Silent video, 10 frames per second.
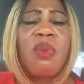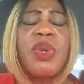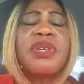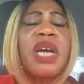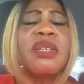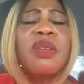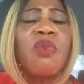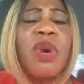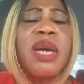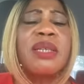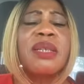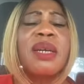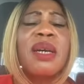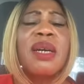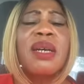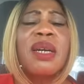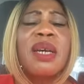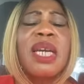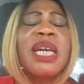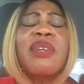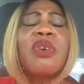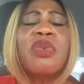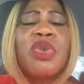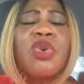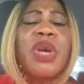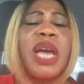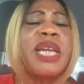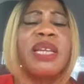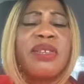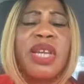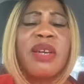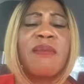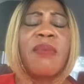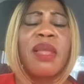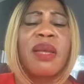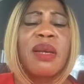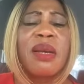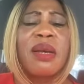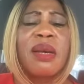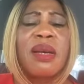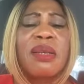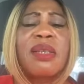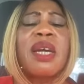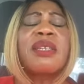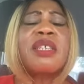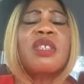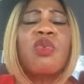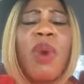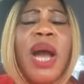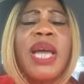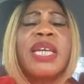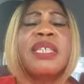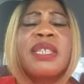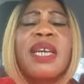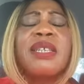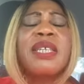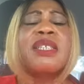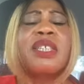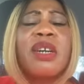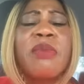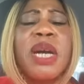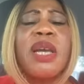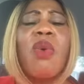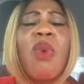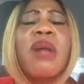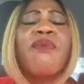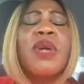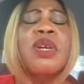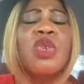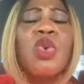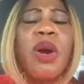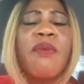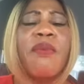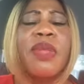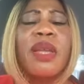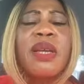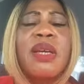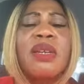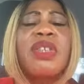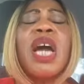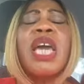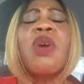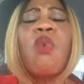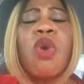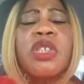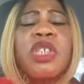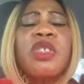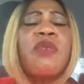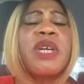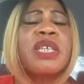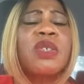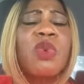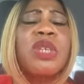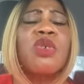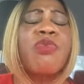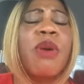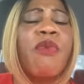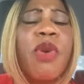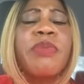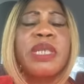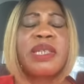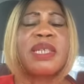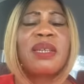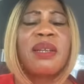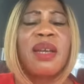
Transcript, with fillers: Without the word, he cannot do anything. That is why he said in Jeremiah 1 12 that he watches over his word to perform it.